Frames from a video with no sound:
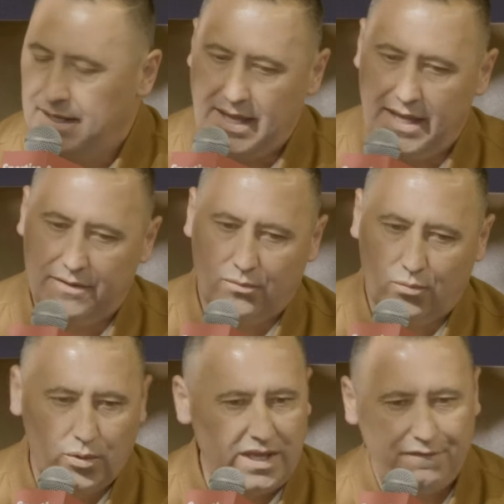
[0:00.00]
And
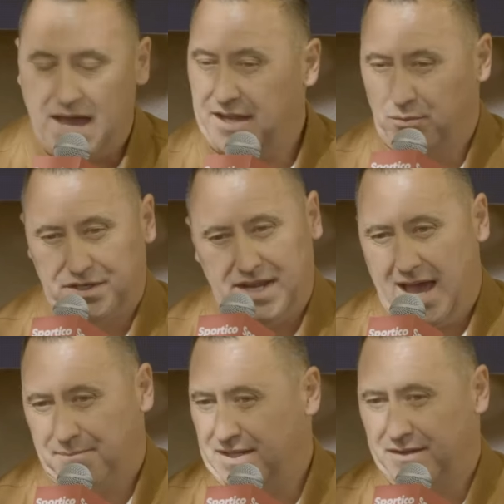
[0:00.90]
we've had to
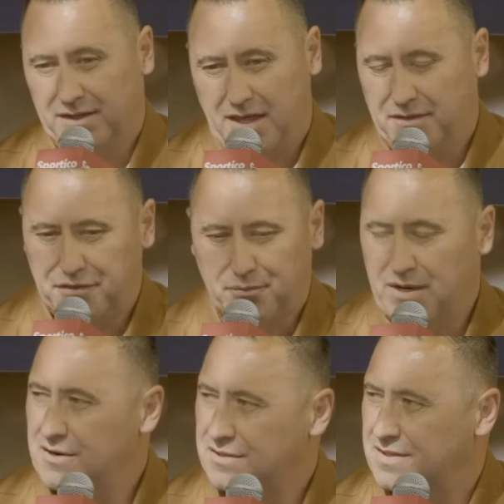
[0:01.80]
adapt. In the
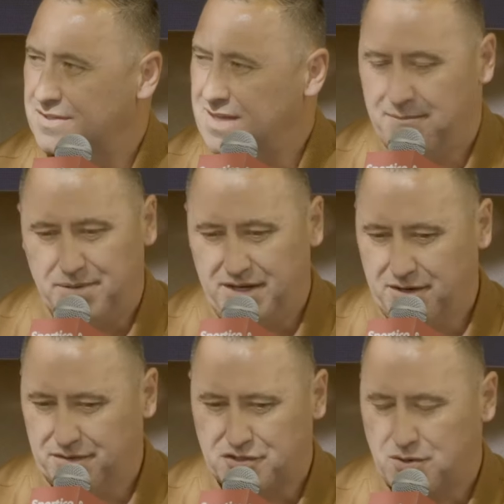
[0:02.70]
3 years since I've been
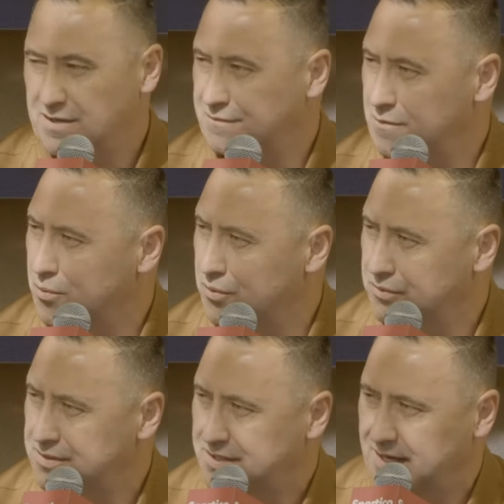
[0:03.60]
here, the transfer
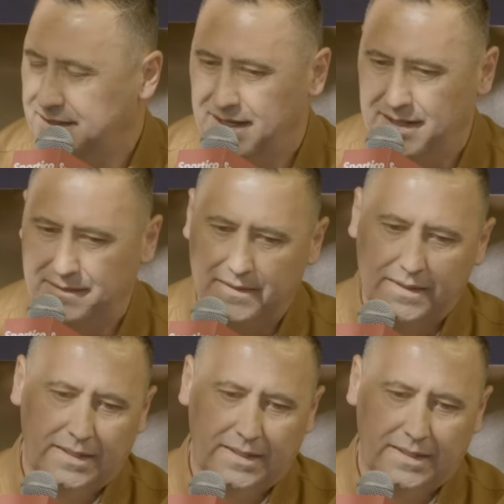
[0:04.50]
portal has kicked in.